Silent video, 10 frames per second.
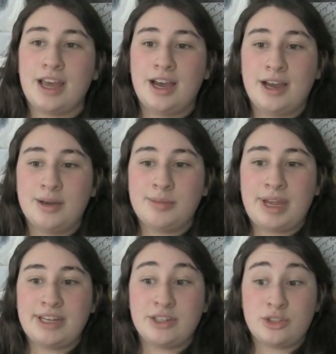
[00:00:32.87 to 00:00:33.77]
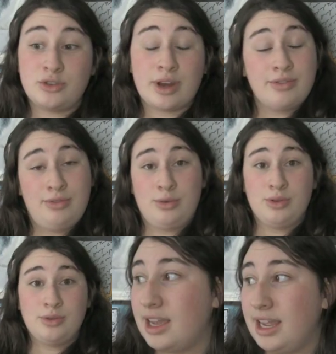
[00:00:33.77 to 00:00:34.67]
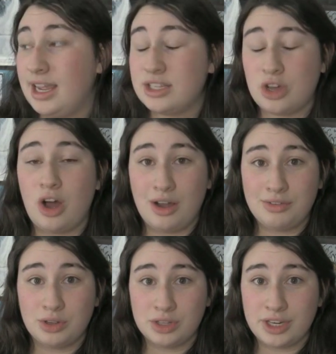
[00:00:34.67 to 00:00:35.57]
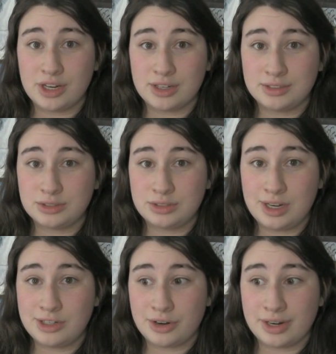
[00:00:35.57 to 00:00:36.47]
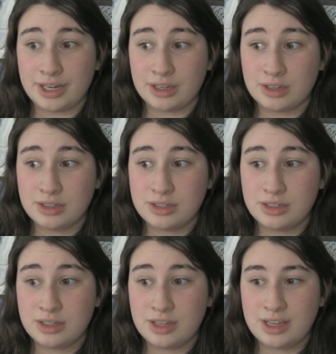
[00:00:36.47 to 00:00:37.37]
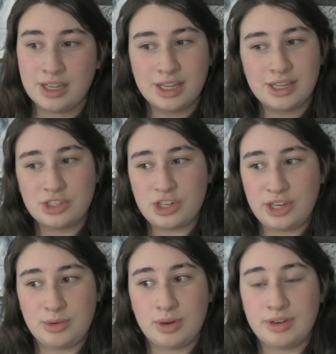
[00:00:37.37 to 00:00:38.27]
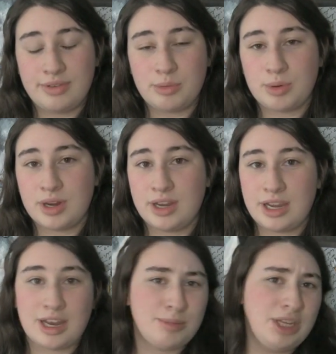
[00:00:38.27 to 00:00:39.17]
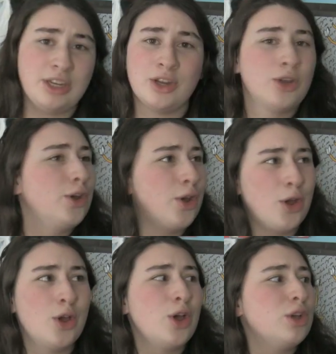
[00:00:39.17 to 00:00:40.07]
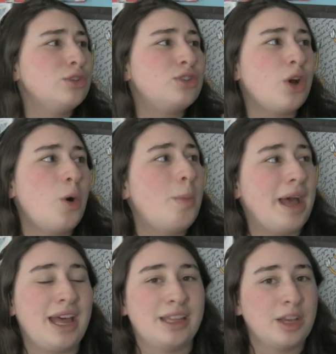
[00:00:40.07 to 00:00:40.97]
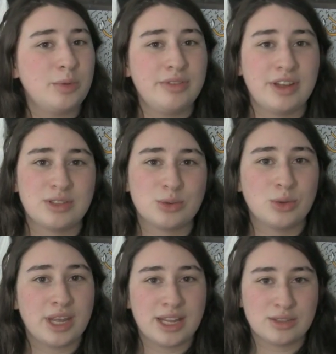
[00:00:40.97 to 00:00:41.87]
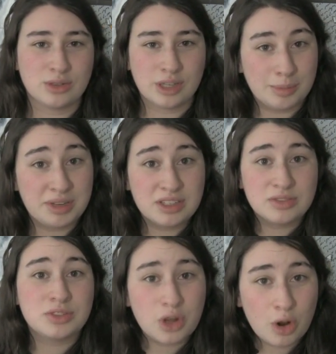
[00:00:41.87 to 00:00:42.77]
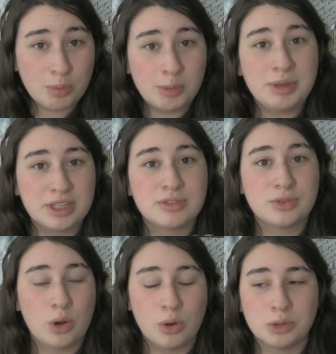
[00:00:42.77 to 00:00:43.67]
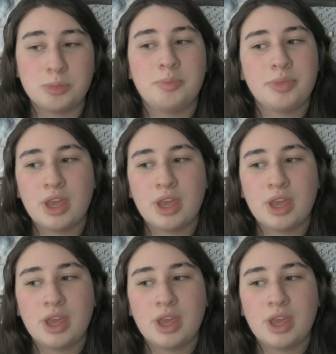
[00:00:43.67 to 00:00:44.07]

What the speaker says: And it's dreadful. It's awful here during January and February, and I mean so bad. Like, we've had school canceled, not because of snow, but because of cold.